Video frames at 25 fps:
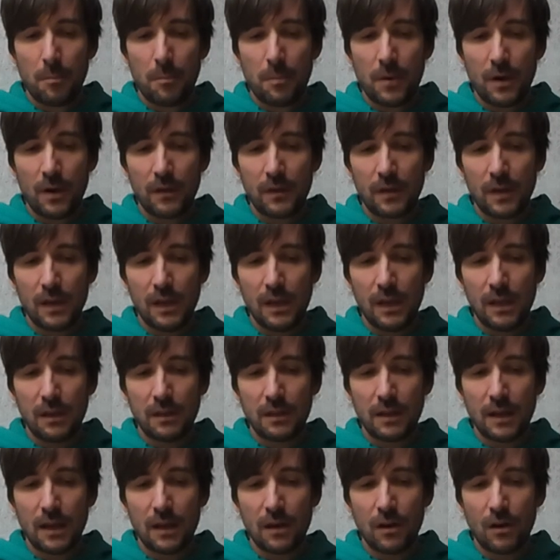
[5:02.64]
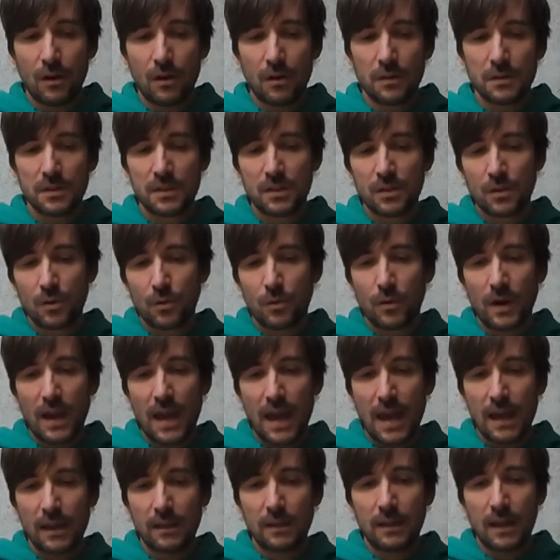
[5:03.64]
but it can also
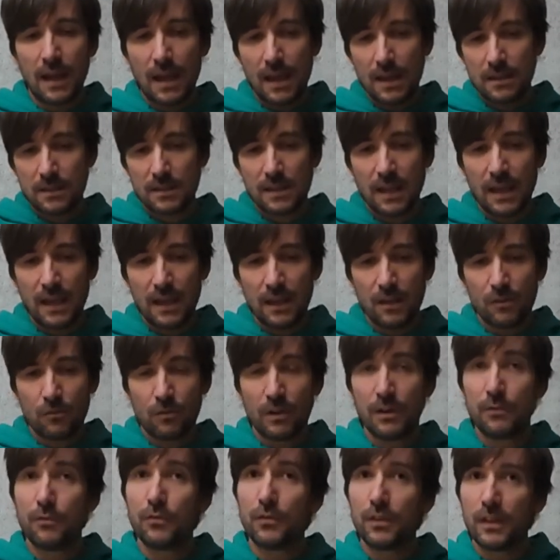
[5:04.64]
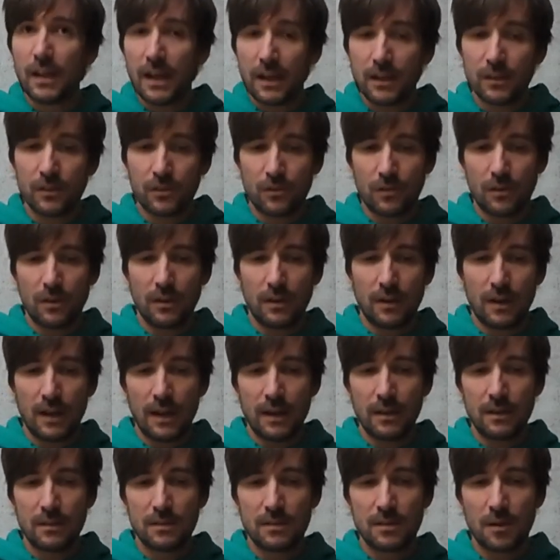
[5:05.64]
act as a reflector,
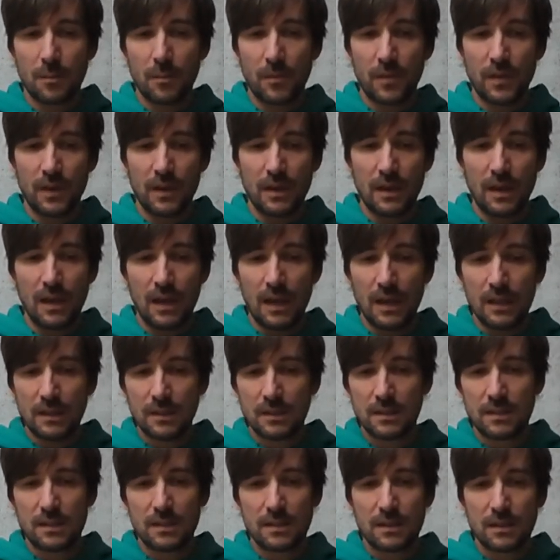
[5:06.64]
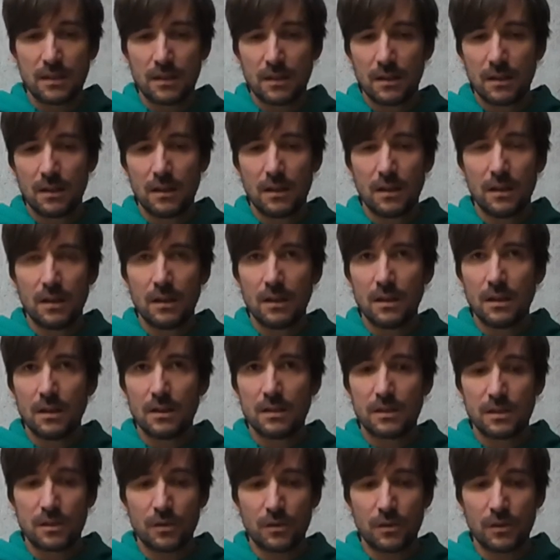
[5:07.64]
like something hits a
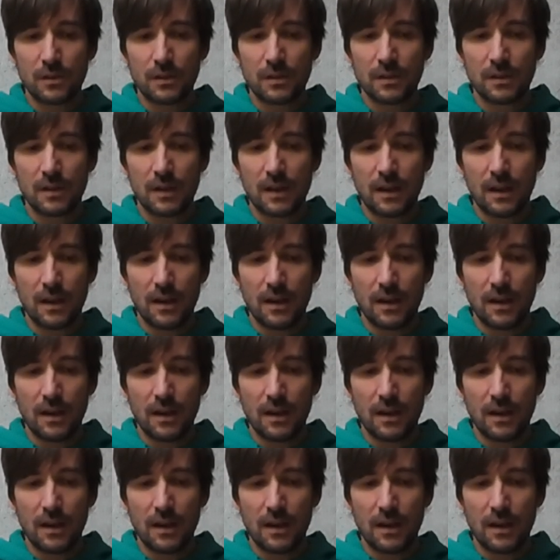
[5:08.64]
certain